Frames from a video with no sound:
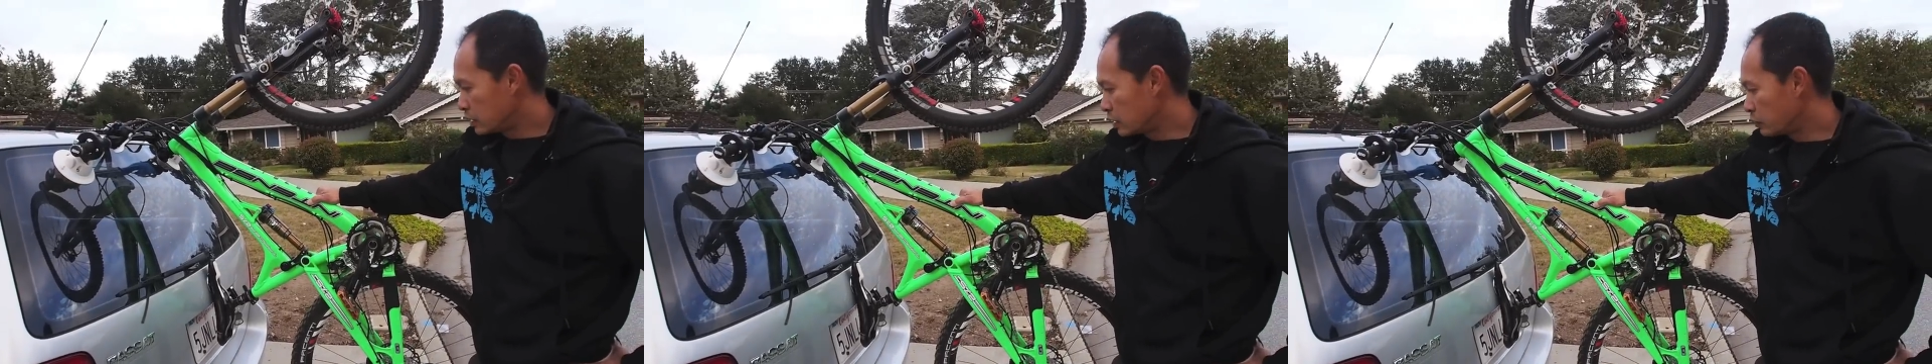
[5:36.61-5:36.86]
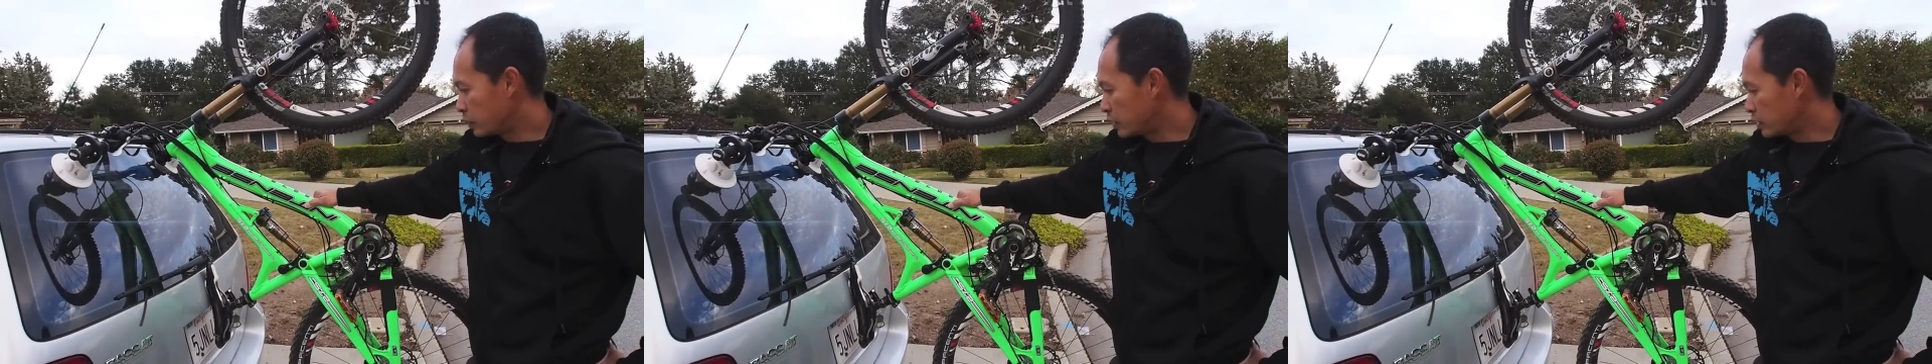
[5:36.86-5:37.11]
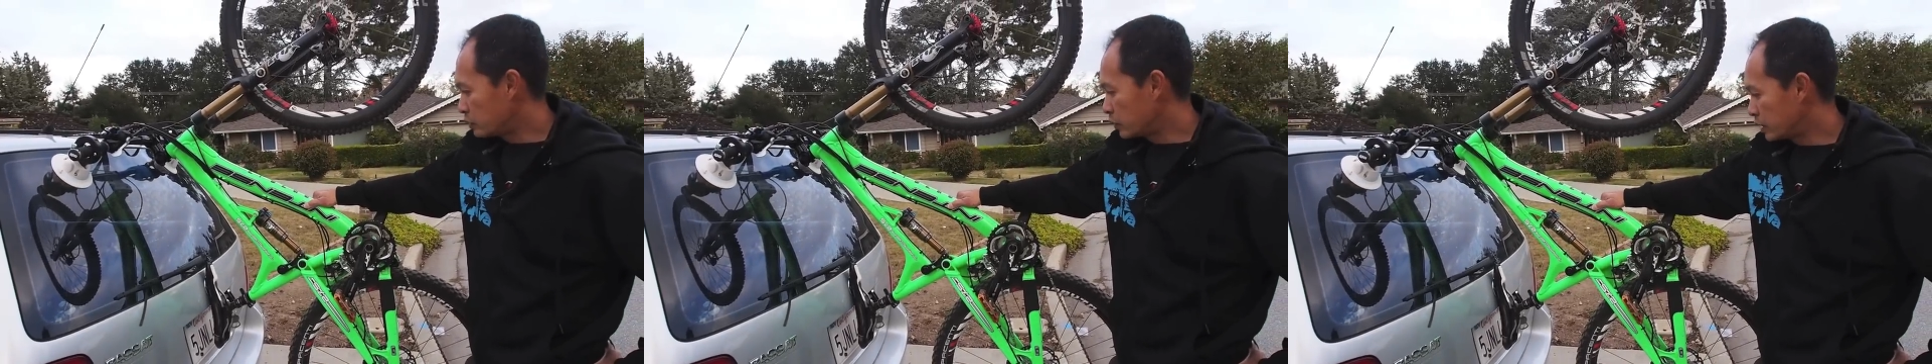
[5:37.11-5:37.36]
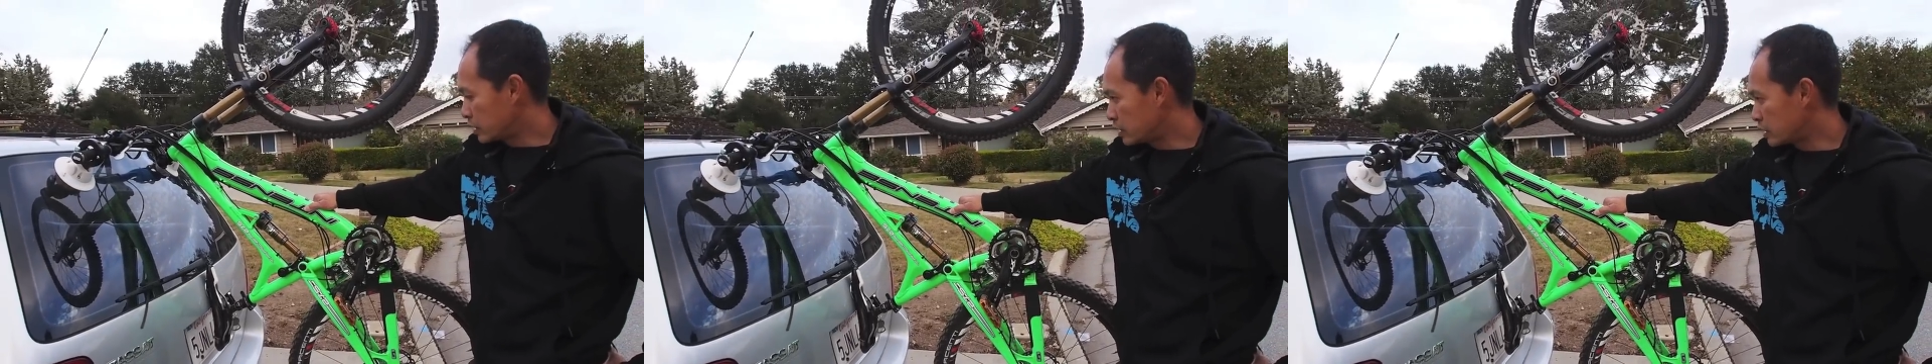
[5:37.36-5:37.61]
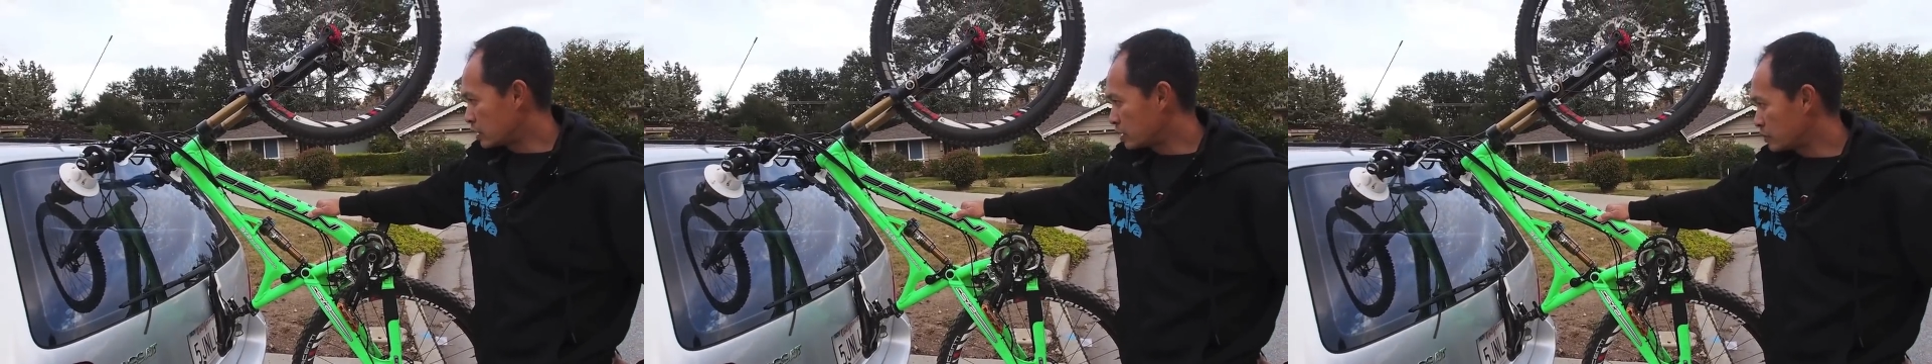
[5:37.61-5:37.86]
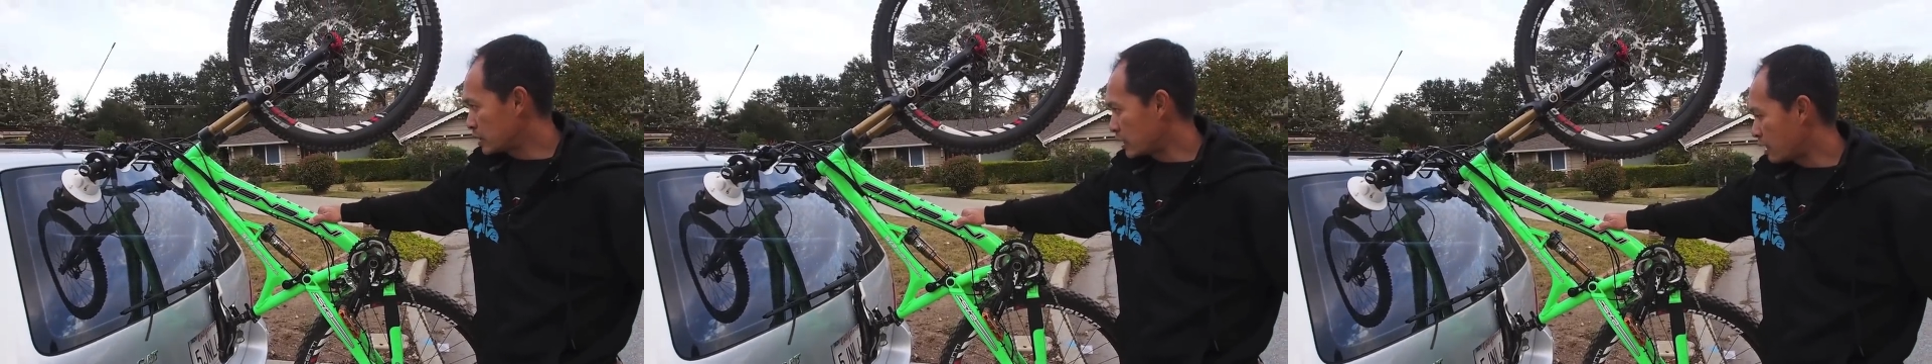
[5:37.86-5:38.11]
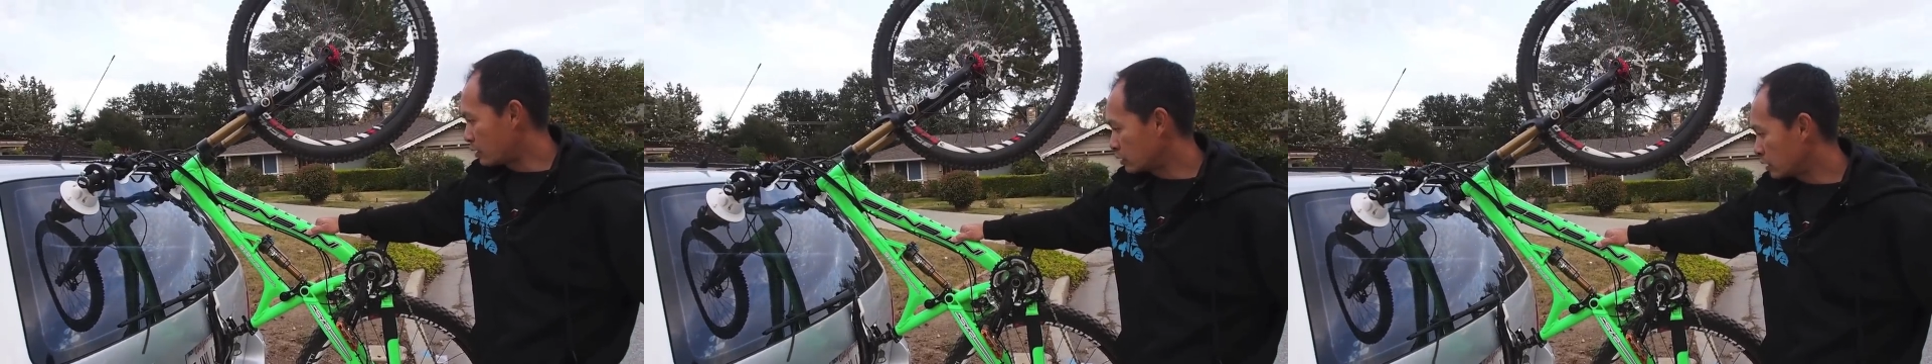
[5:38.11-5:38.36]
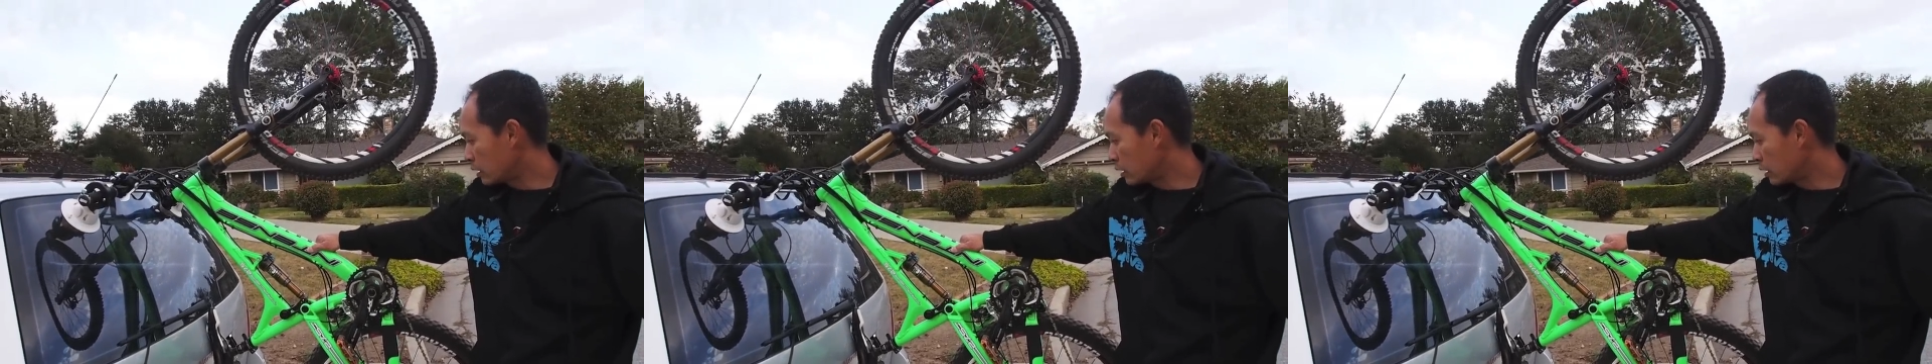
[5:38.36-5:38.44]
You know, when when the system is out,